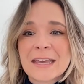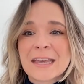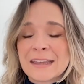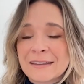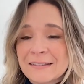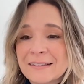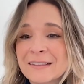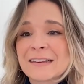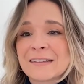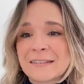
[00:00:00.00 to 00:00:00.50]

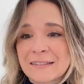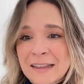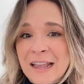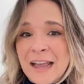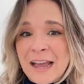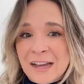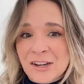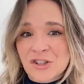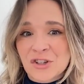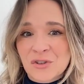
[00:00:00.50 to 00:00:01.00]
Is this an
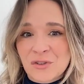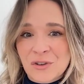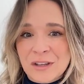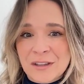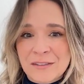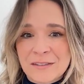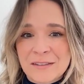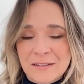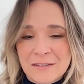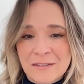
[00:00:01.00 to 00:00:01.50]
actual
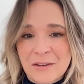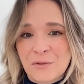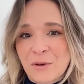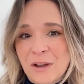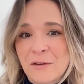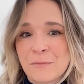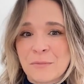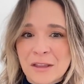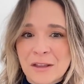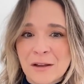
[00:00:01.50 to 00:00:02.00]
consistent
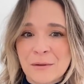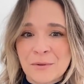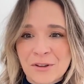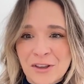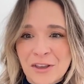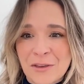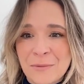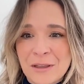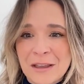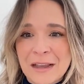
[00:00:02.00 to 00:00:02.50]
way of being able to
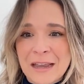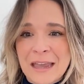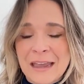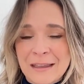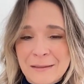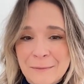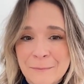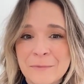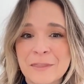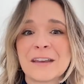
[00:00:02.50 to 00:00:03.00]

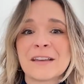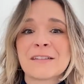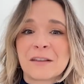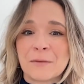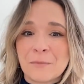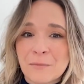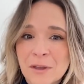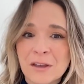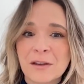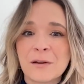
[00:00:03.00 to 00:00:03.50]
communicate this
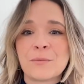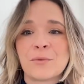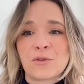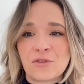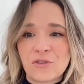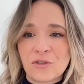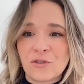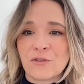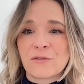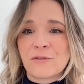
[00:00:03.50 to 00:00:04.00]
and being able
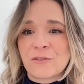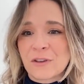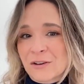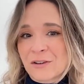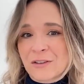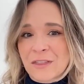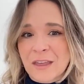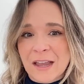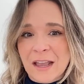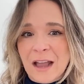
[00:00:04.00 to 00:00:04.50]
to
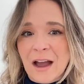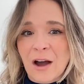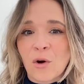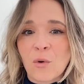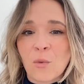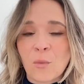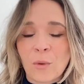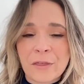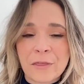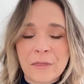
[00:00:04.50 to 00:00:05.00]
figure that
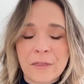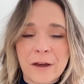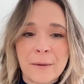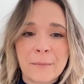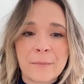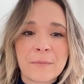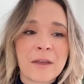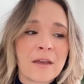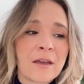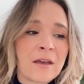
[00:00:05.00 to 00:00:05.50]
out with
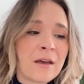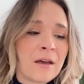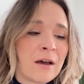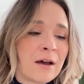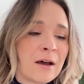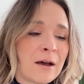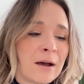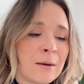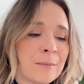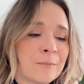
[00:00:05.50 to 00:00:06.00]

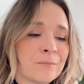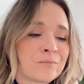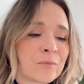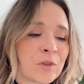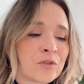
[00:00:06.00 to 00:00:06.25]
them?